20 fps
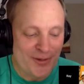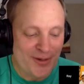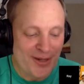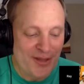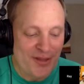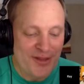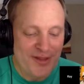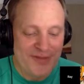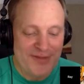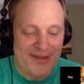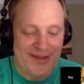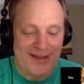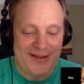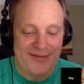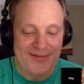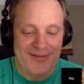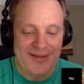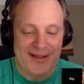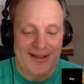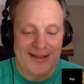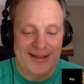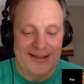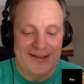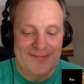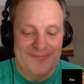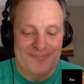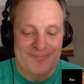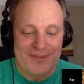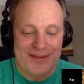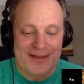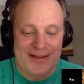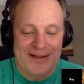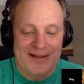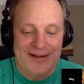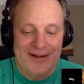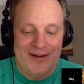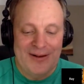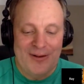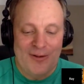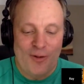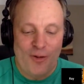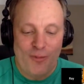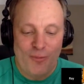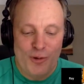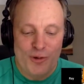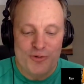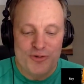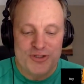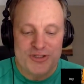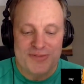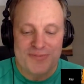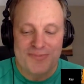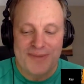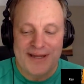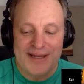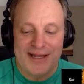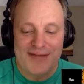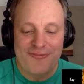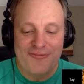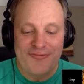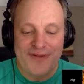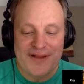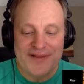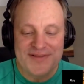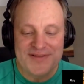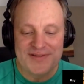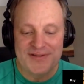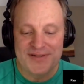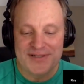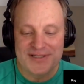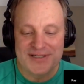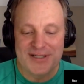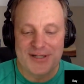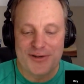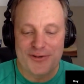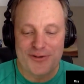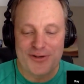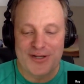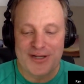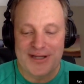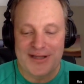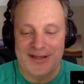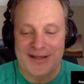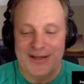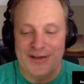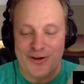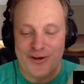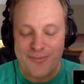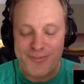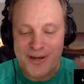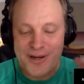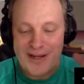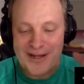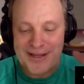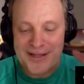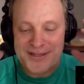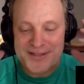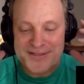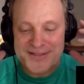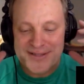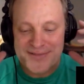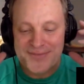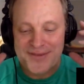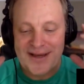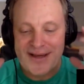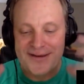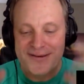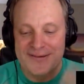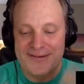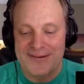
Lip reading: I think they almost made a fenceless tyranny in our minds, and that